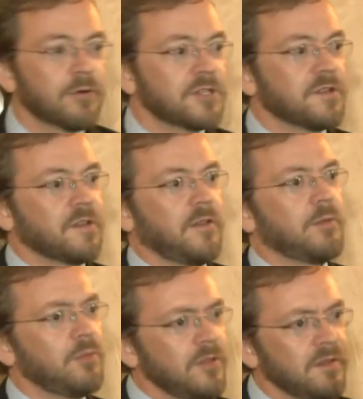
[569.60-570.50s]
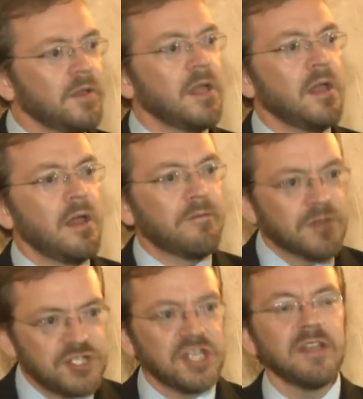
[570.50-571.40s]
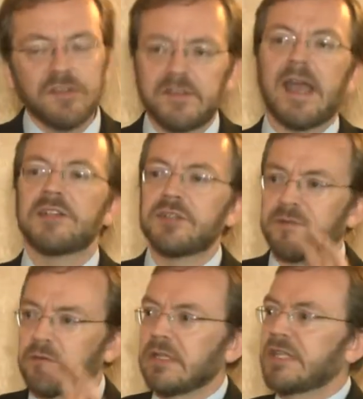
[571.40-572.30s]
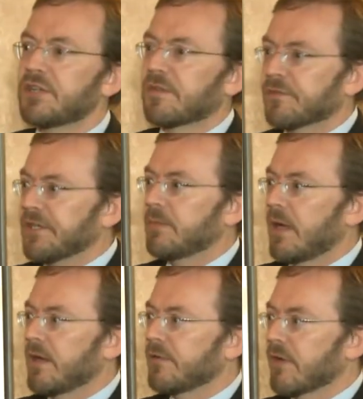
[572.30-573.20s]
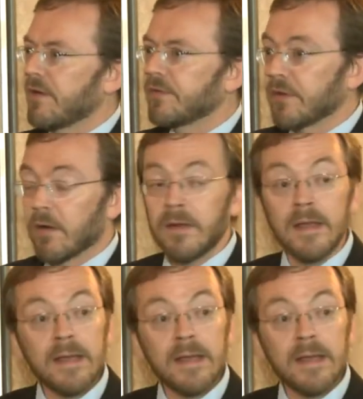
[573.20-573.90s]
Purchase on there. But he put the Virginia Statute for Religious Freedom on his gravestone.